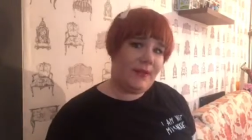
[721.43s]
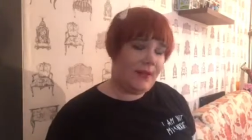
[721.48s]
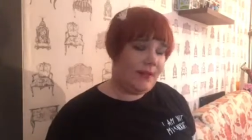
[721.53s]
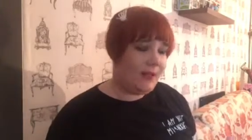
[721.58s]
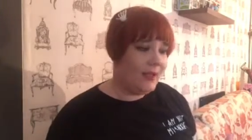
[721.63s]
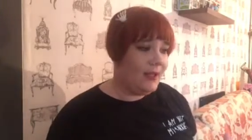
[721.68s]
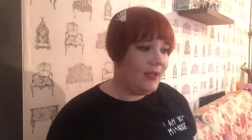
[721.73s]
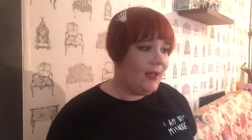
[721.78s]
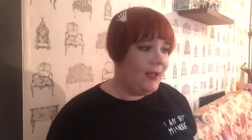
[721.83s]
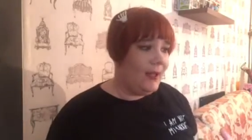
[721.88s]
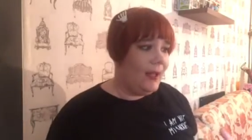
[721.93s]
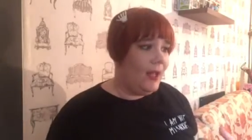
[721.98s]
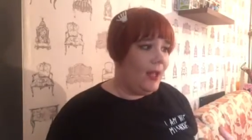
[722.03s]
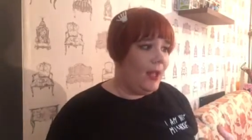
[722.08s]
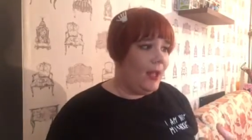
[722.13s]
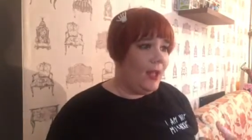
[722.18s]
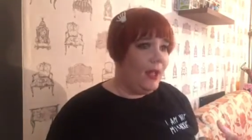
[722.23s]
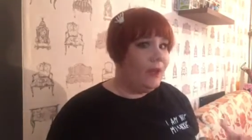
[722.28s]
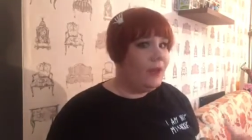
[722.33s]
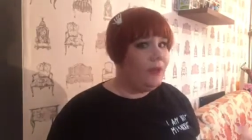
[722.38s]
Like
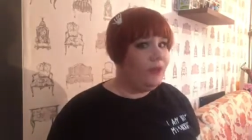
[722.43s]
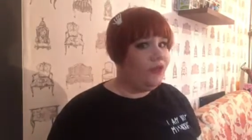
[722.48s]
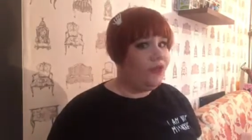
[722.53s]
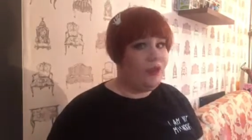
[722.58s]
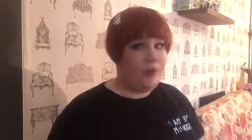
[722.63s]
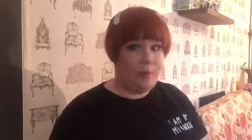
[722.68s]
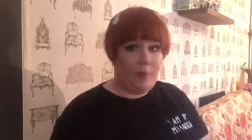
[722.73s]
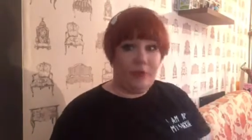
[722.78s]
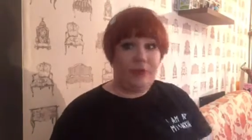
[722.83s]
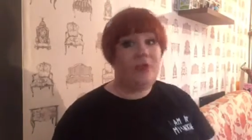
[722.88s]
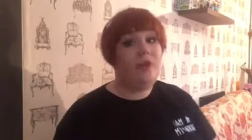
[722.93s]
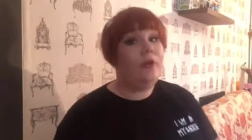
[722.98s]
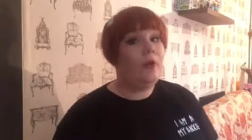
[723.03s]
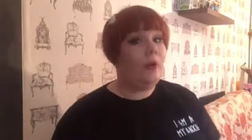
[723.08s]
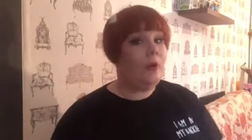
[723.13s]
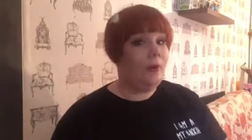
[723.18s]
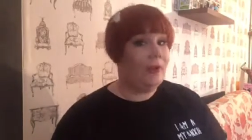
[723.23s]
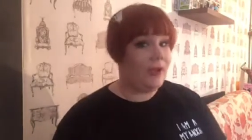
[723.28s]
she watches a lot